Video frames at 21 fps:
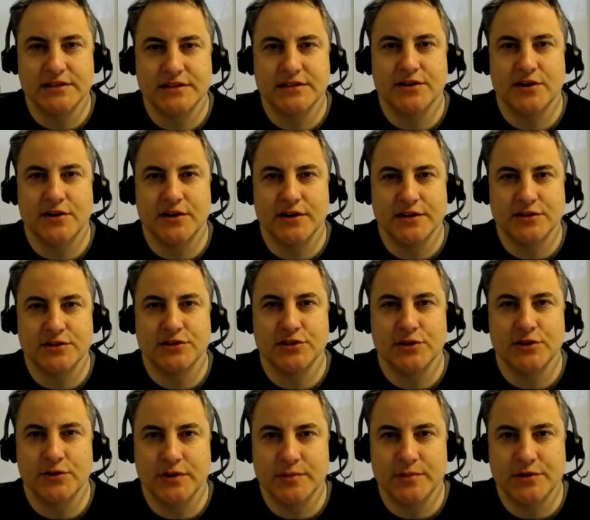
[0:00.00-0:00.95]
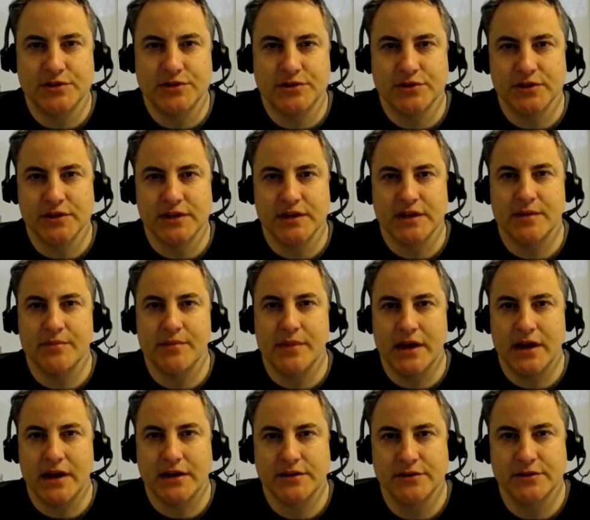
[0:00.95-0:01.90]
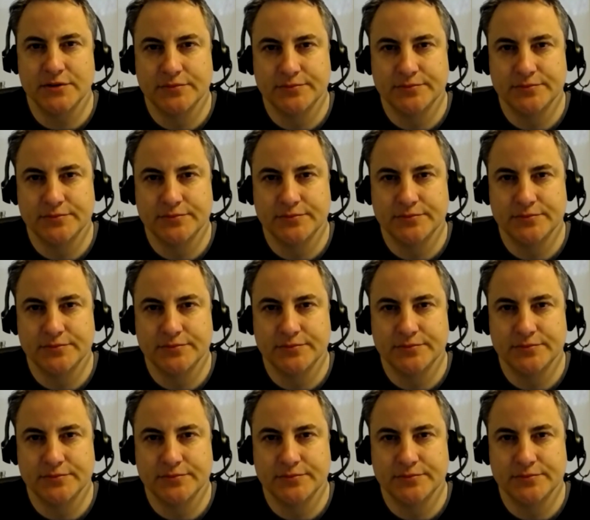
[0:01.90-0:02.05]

starting to slowly but surely come back to.